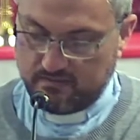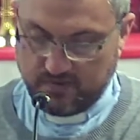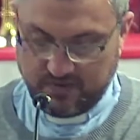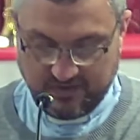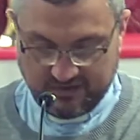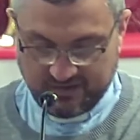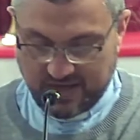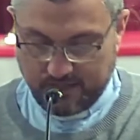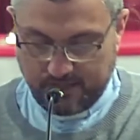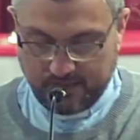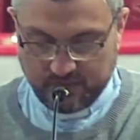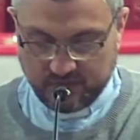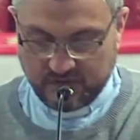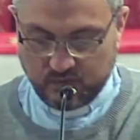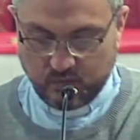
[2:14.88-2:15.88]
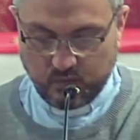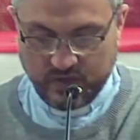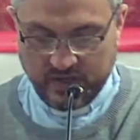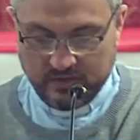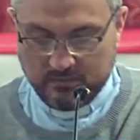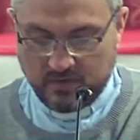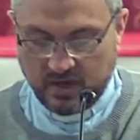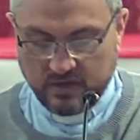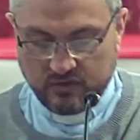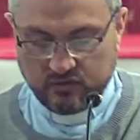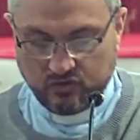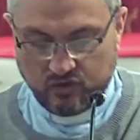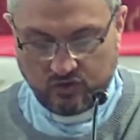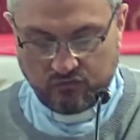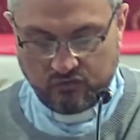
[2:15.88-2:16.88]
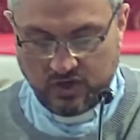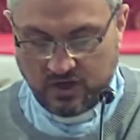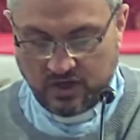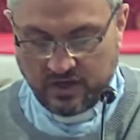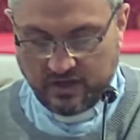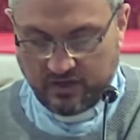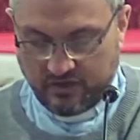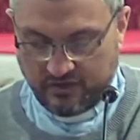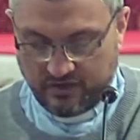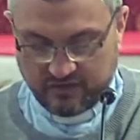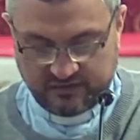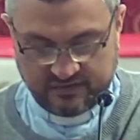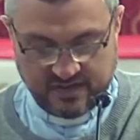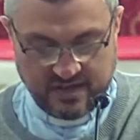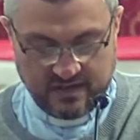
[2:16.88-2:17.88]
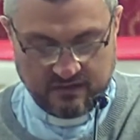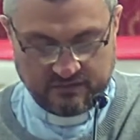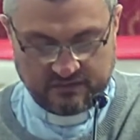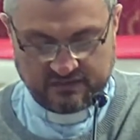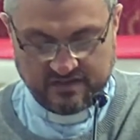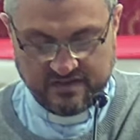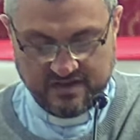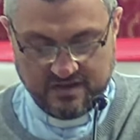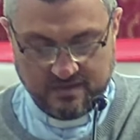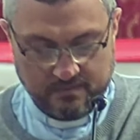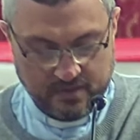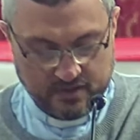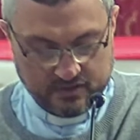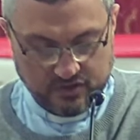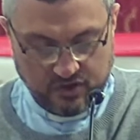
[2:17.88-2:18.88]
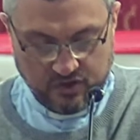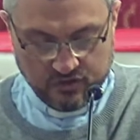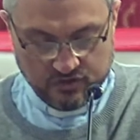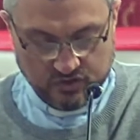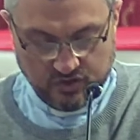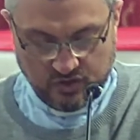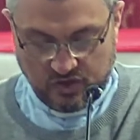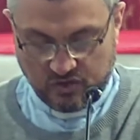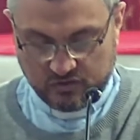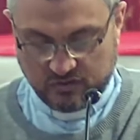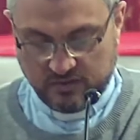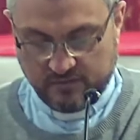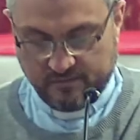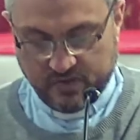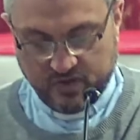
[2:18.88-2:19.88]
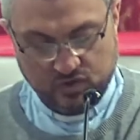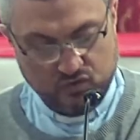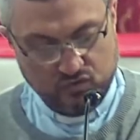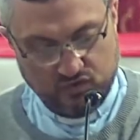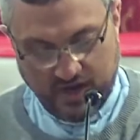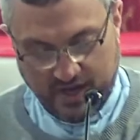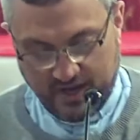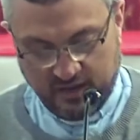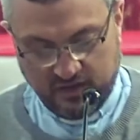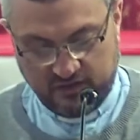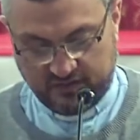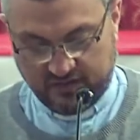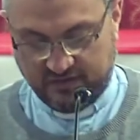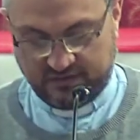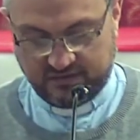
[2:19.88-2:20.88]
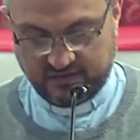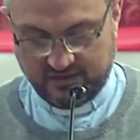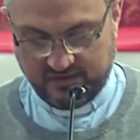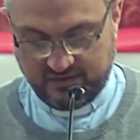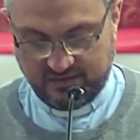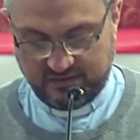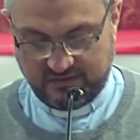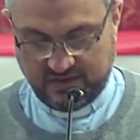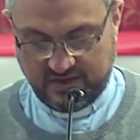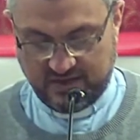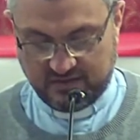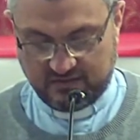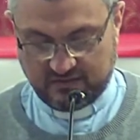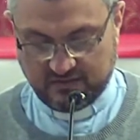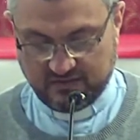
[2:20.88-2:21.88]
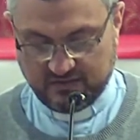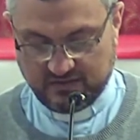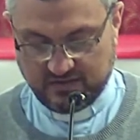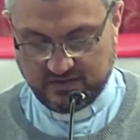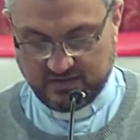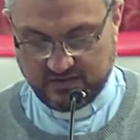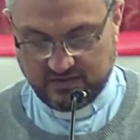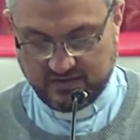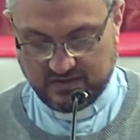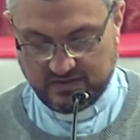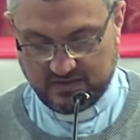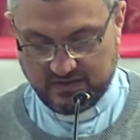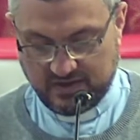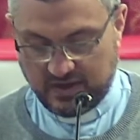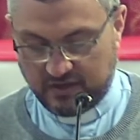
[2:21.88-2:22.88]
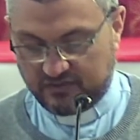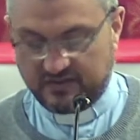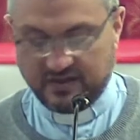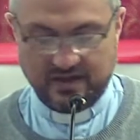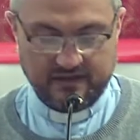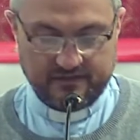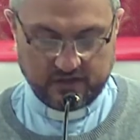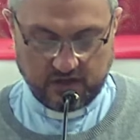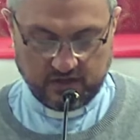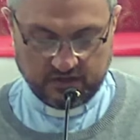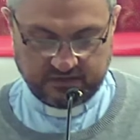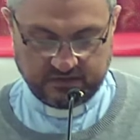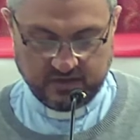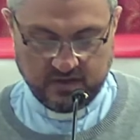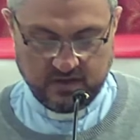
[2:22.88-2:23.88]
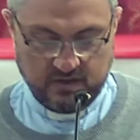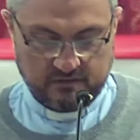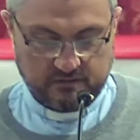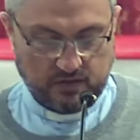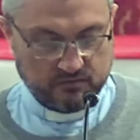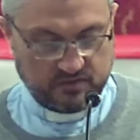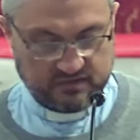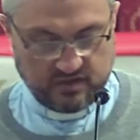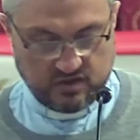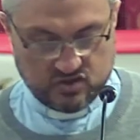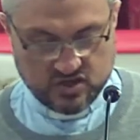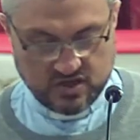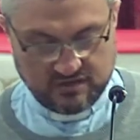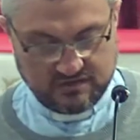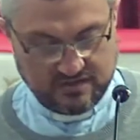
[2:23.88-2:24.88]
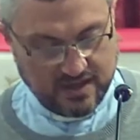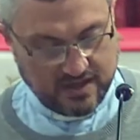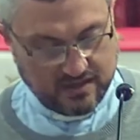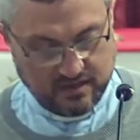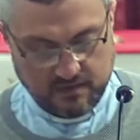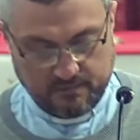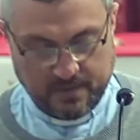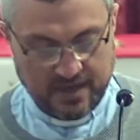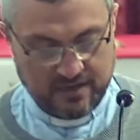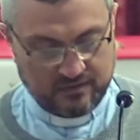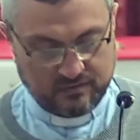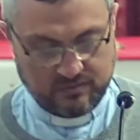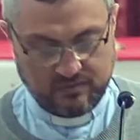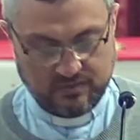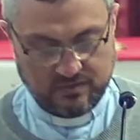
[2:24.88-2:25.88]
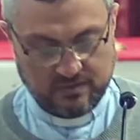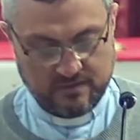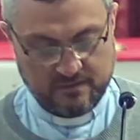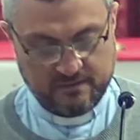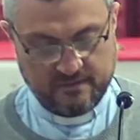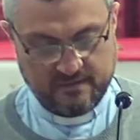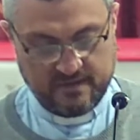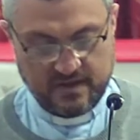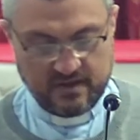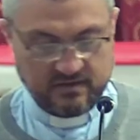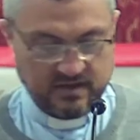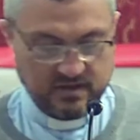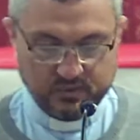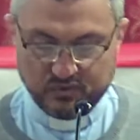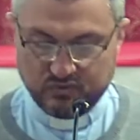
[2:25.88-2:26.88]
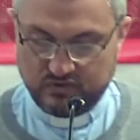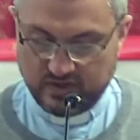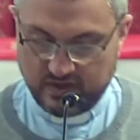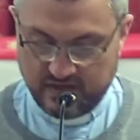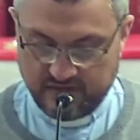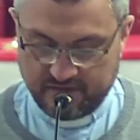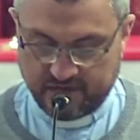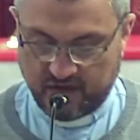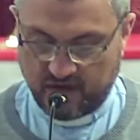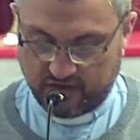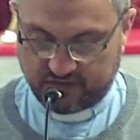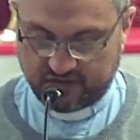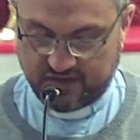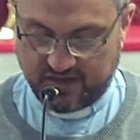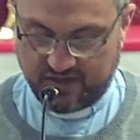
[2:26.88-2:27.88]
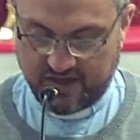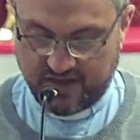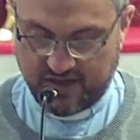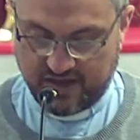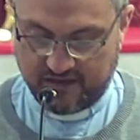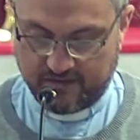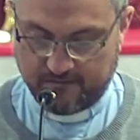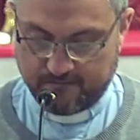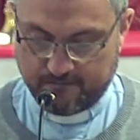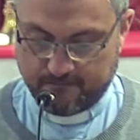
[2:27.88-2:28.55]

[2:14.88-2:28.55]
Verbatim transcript: But this happened that we might not rely on ourselves, but on God, who raises the dead. He has delivered us from such a deadly peril, and he will deliver us again